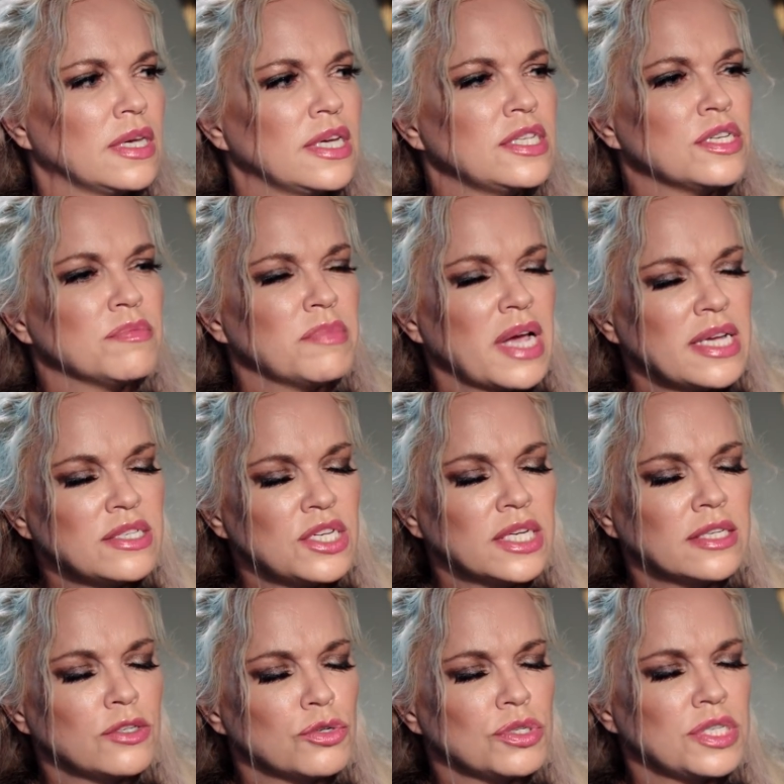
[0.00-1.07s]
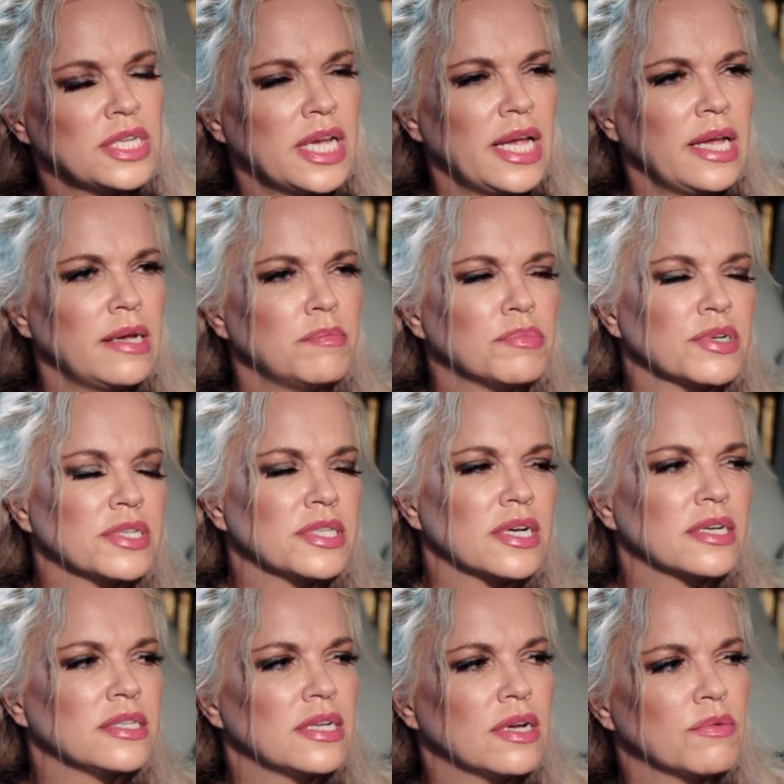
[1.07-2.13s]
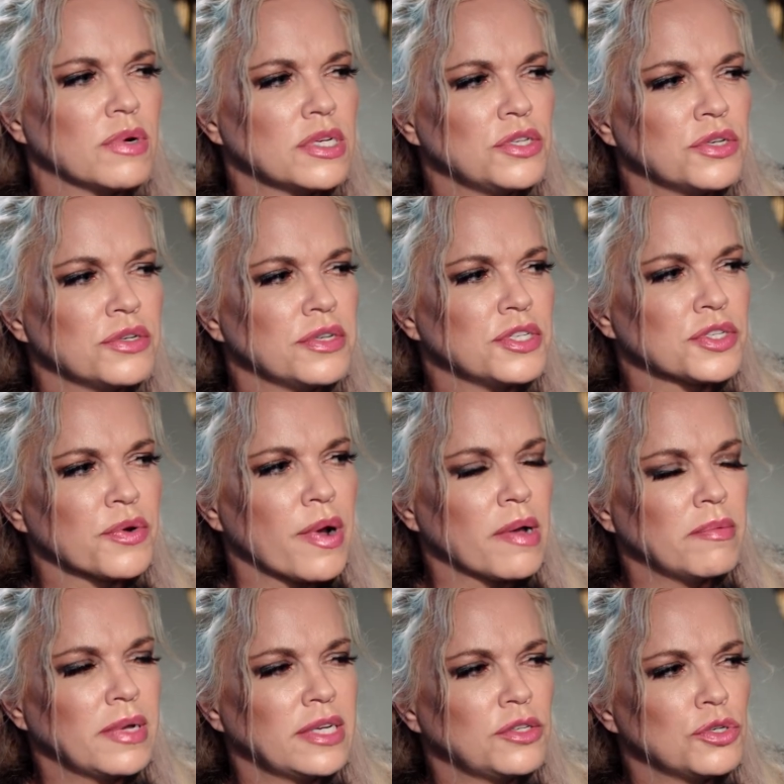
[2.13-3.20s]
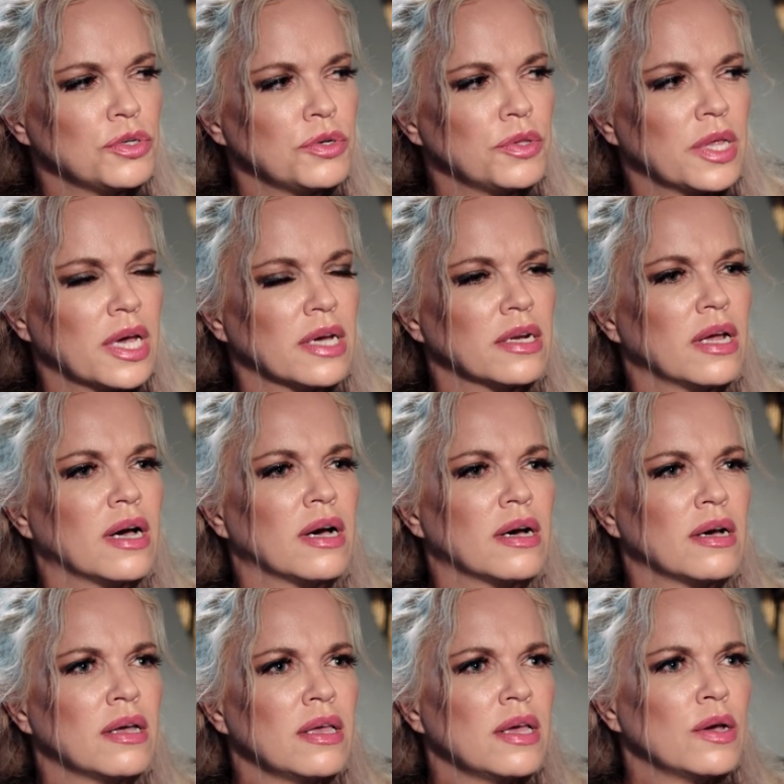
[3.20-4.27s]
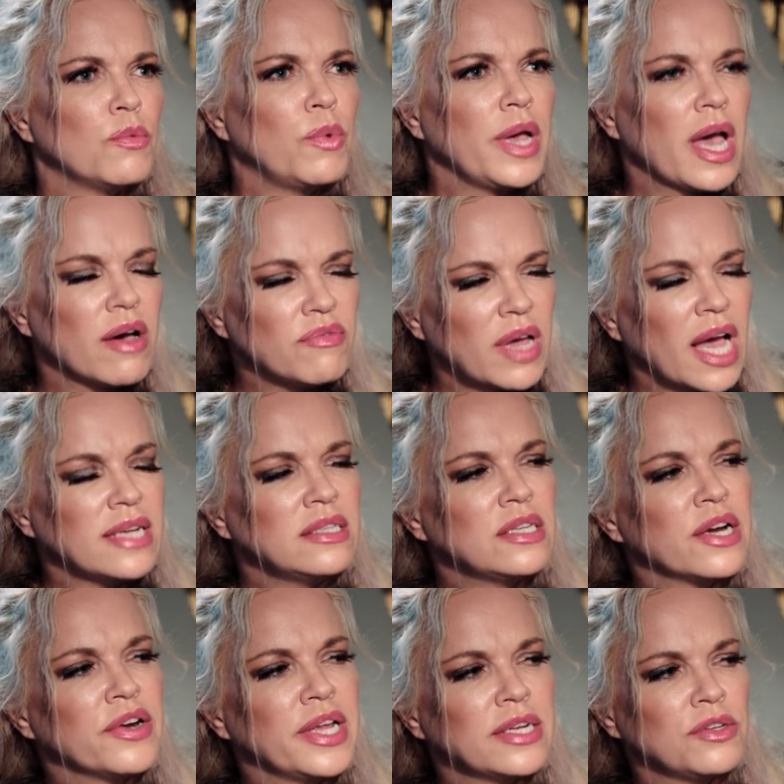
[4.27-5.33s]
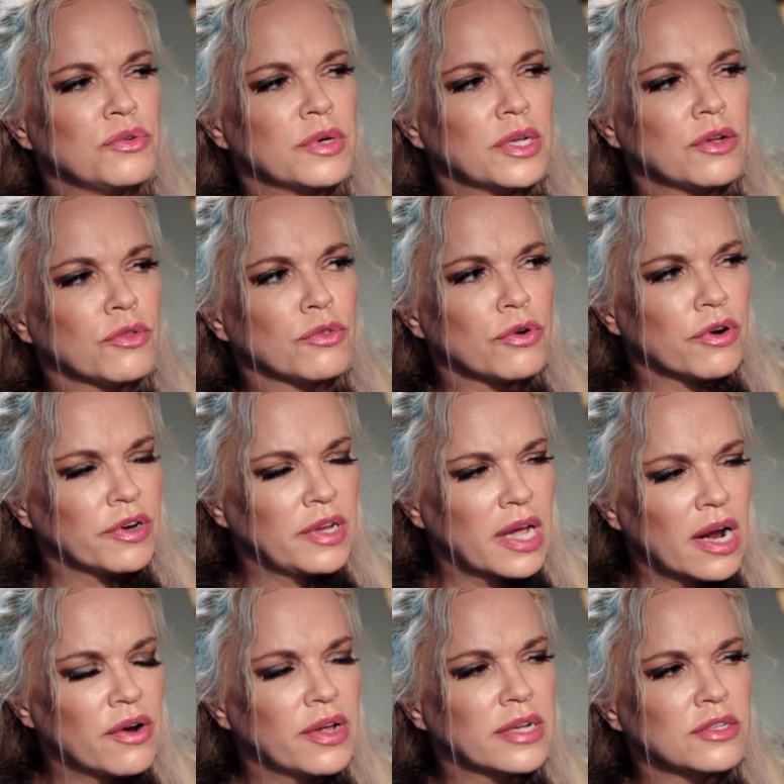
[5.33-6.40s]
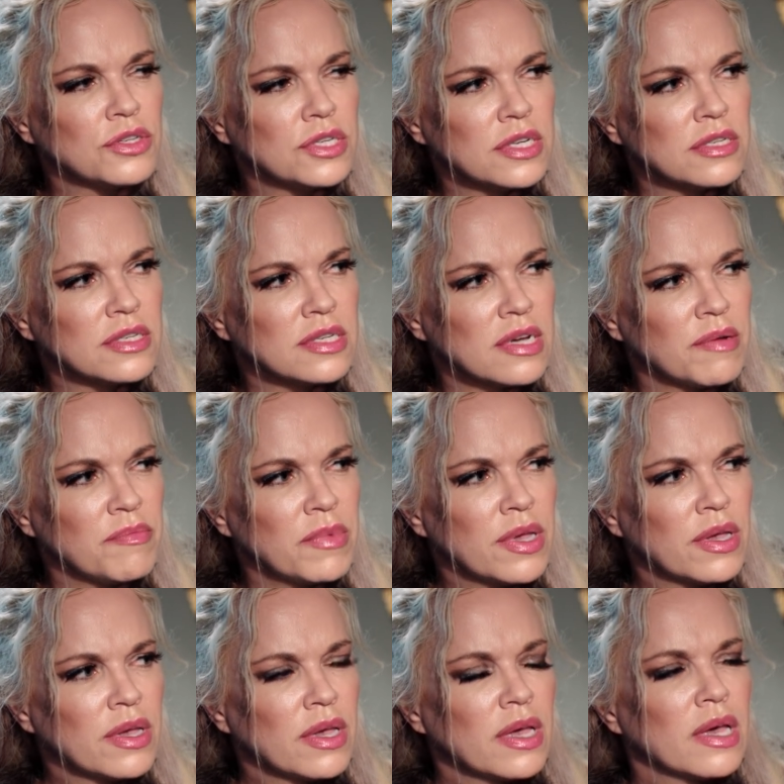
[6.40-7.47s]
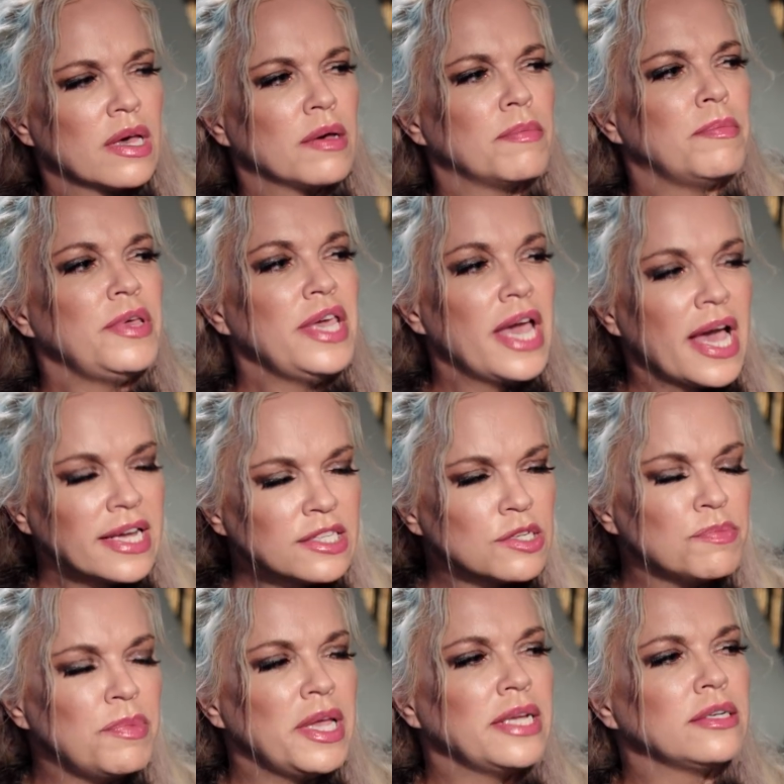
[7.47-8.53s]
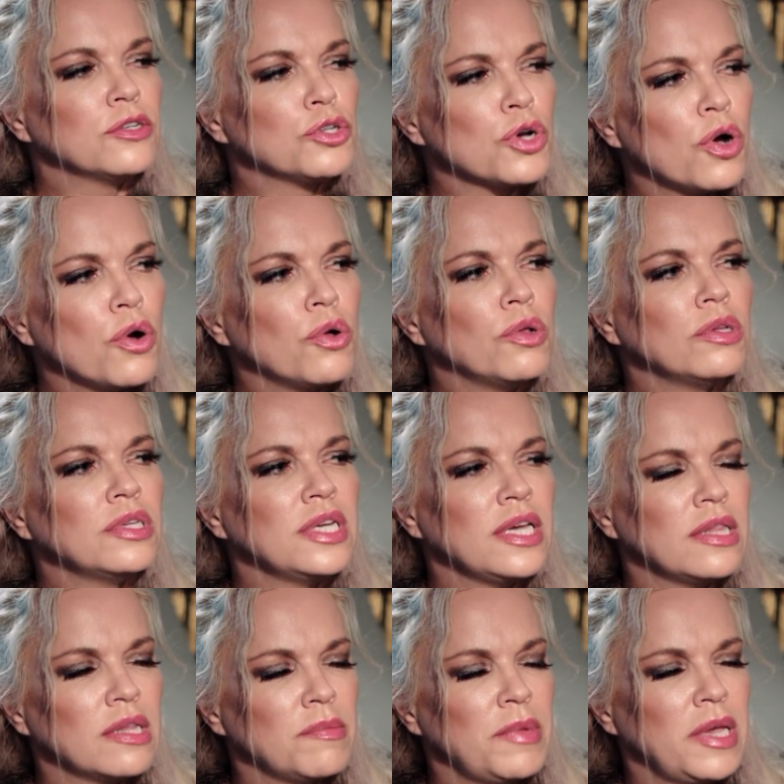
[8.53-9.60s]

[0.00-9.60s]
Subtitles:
It's amazing to see precisely what you're describing too, that we have entered into an authoritarian system, yet being told in the